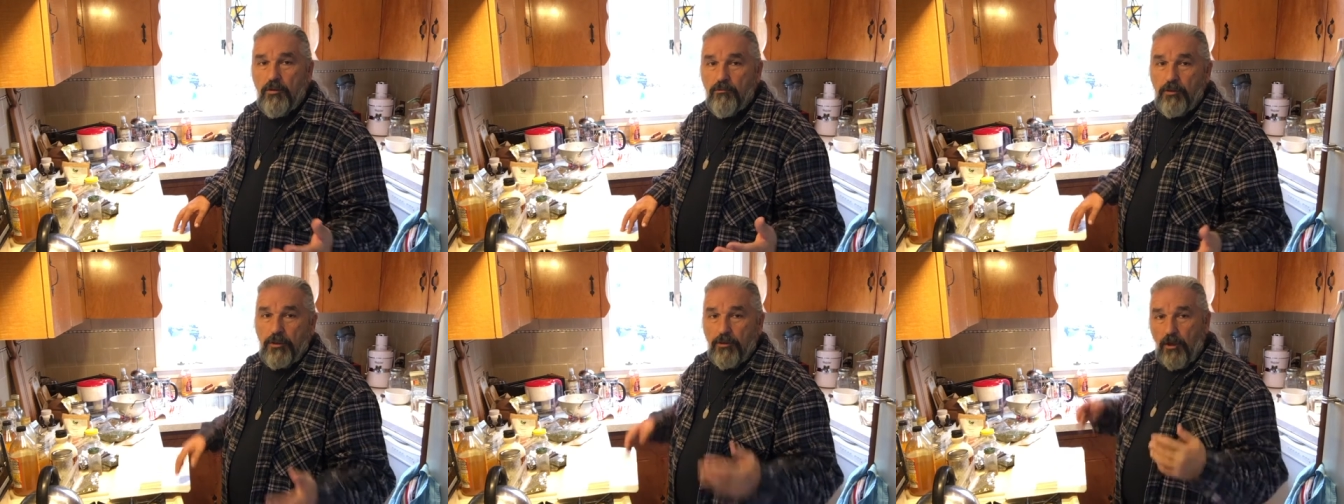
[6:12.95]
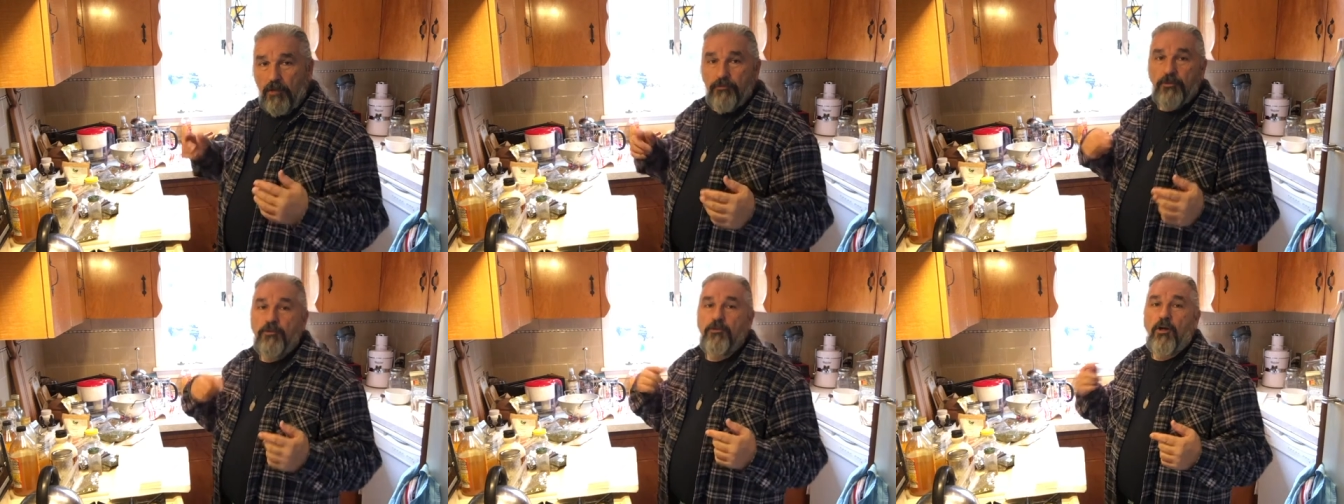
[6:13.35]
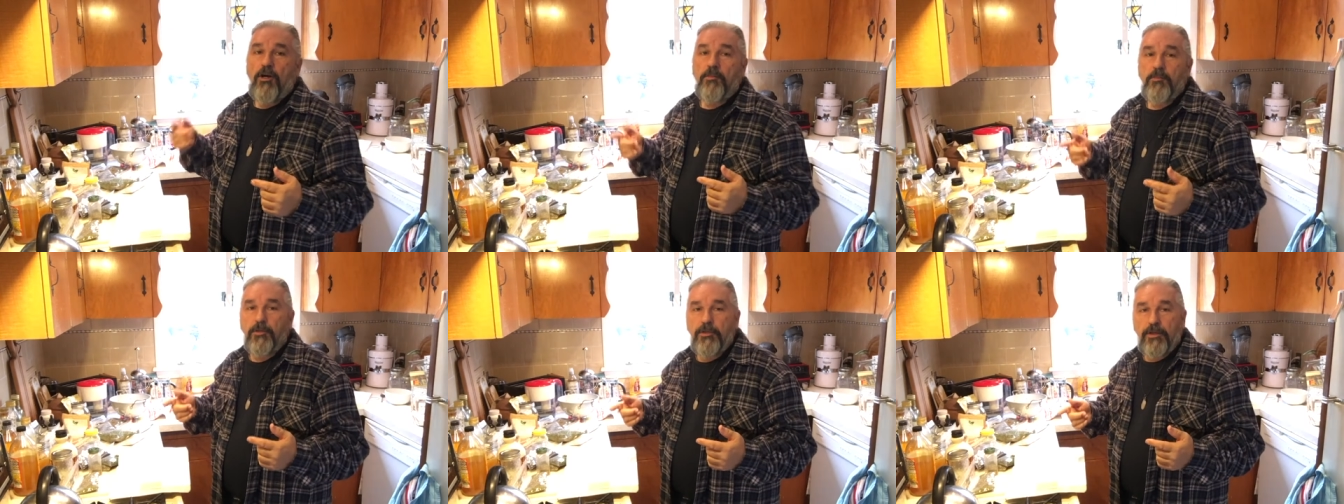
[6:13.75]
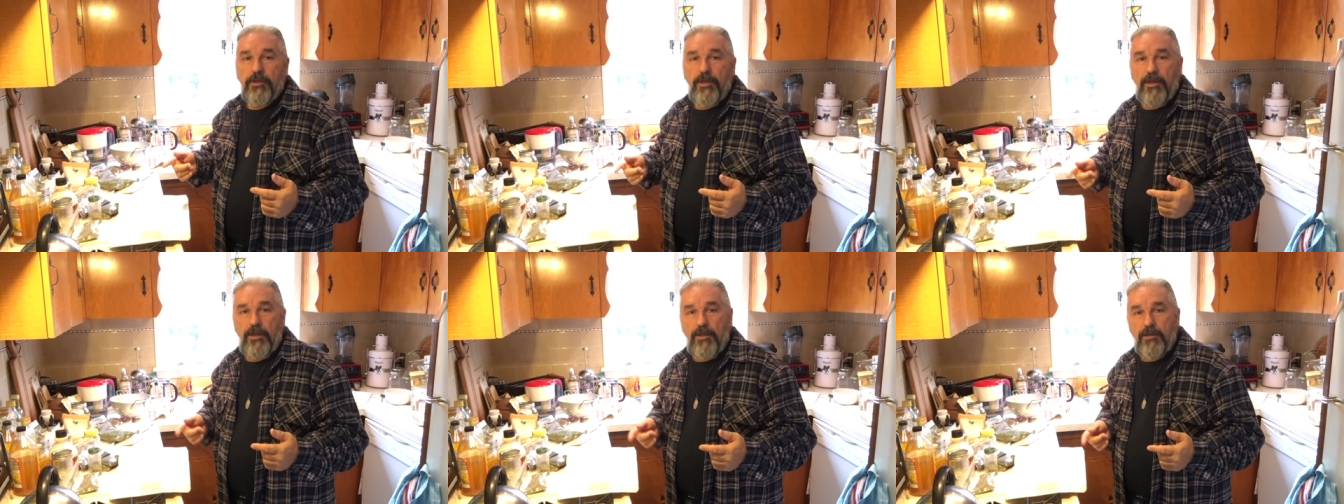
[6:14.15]
right off the top of their
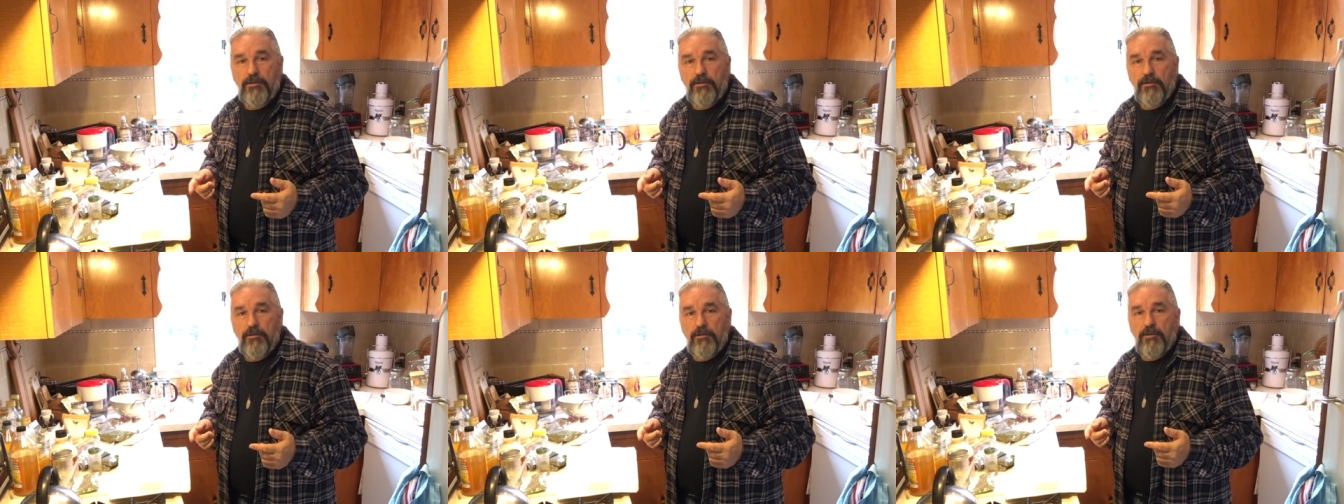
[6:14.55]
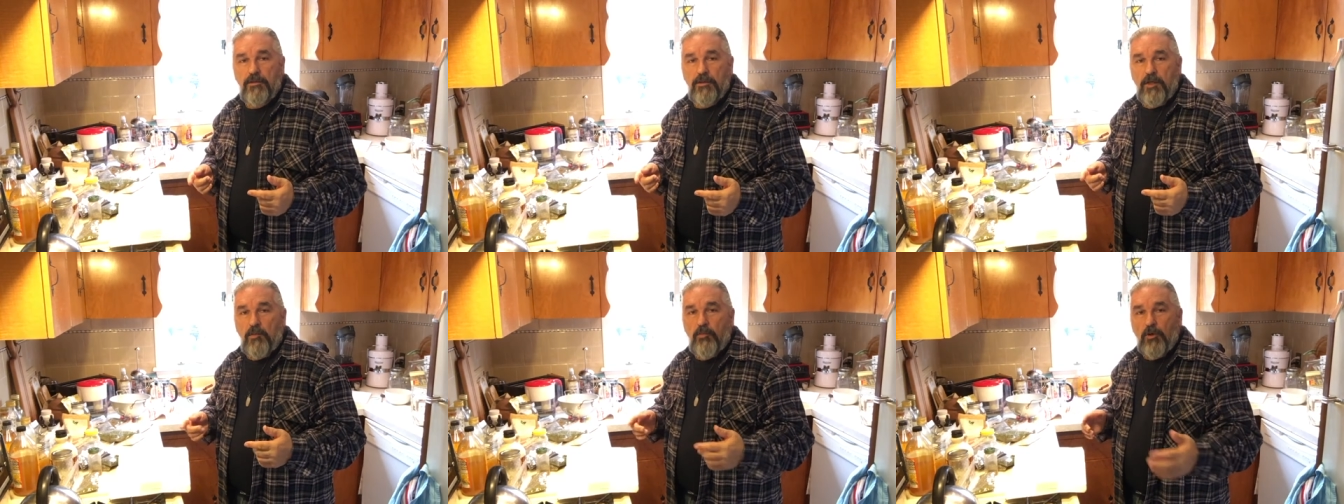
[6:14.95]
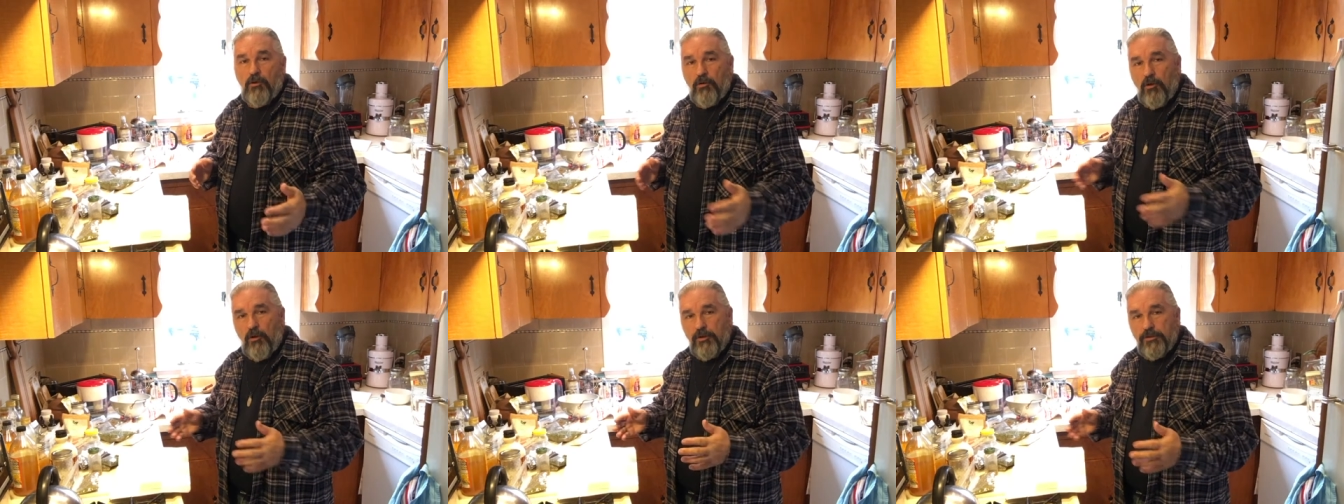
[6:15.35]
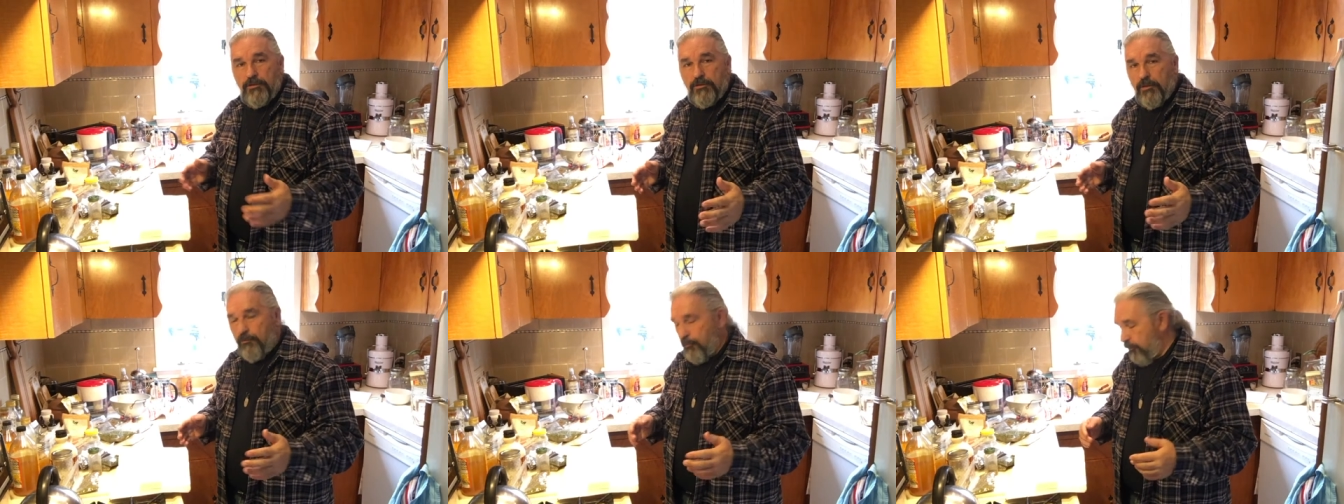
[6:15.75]
head about all these
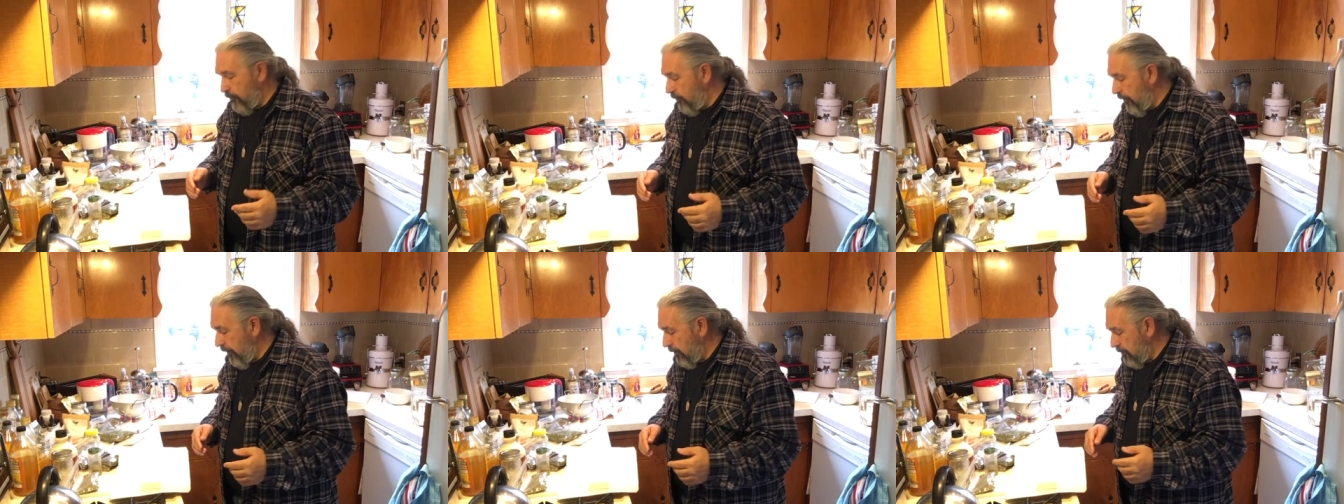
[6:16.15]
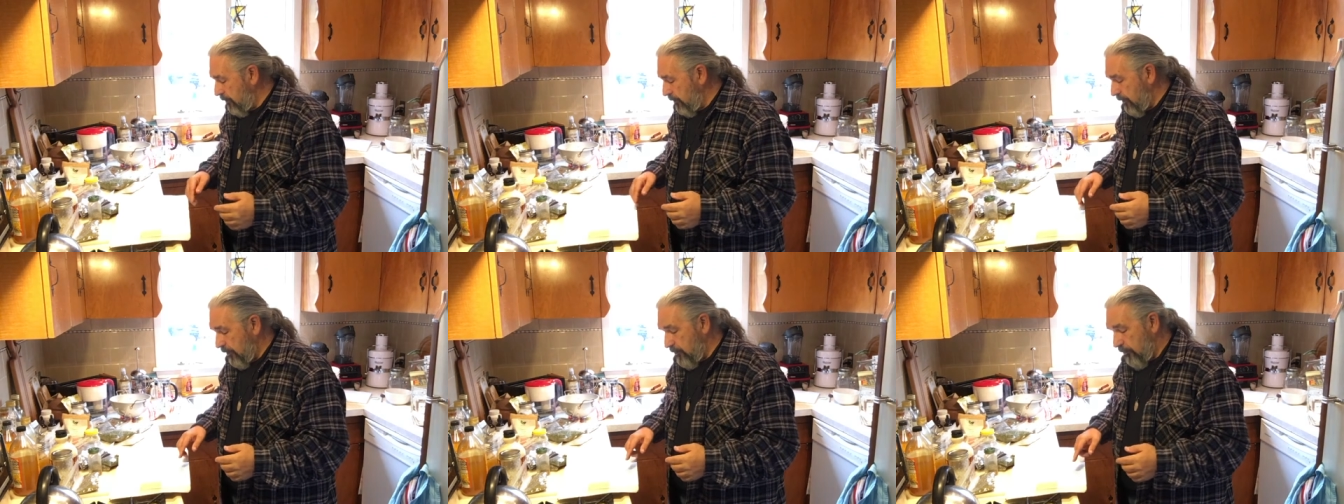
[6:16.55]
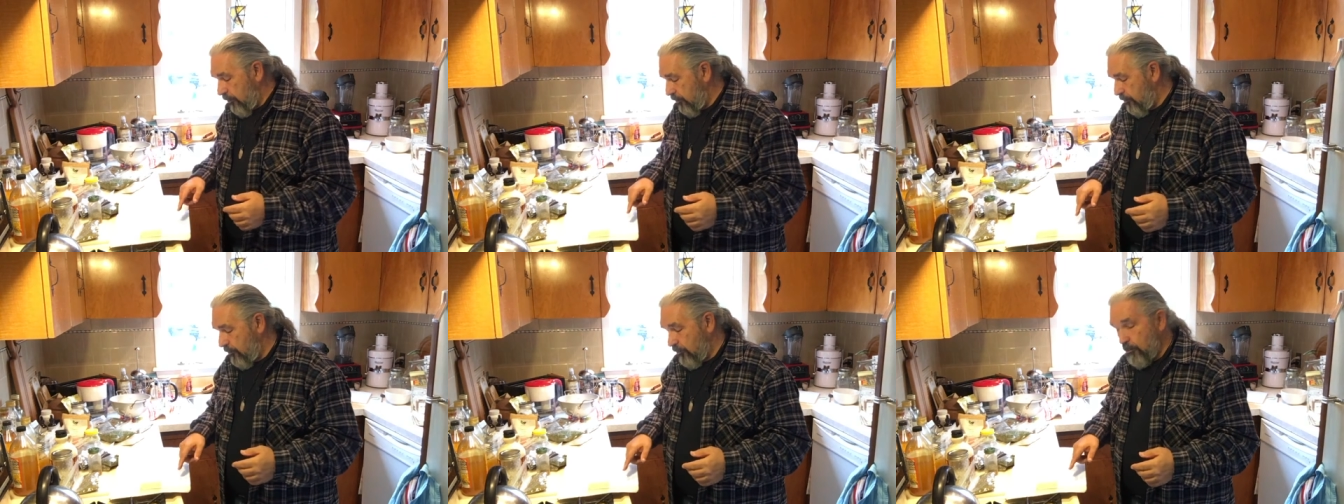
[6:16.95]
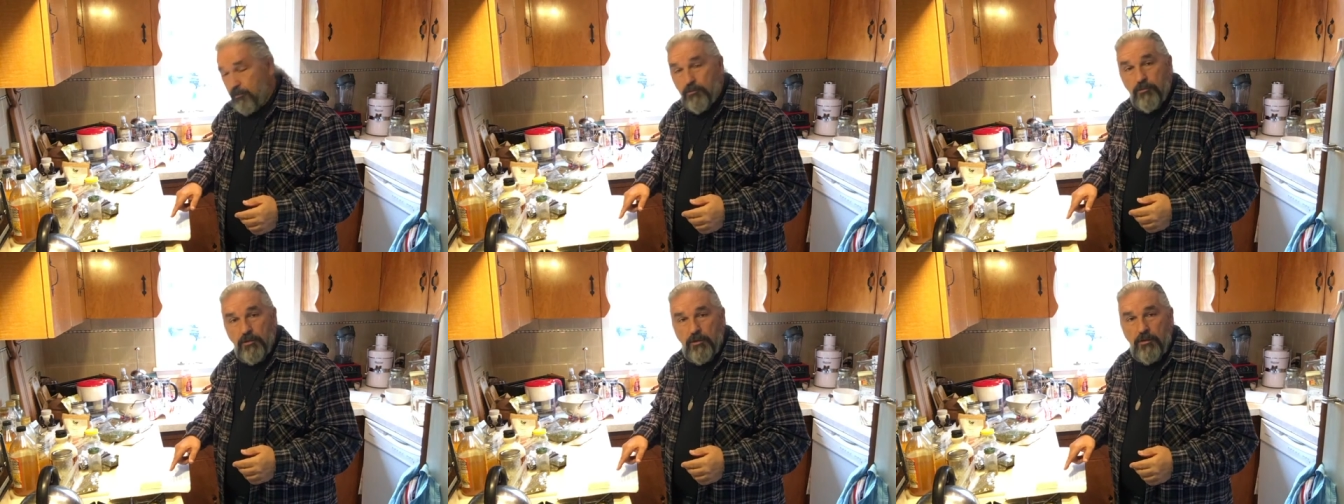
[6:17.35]
different things, and that's not true.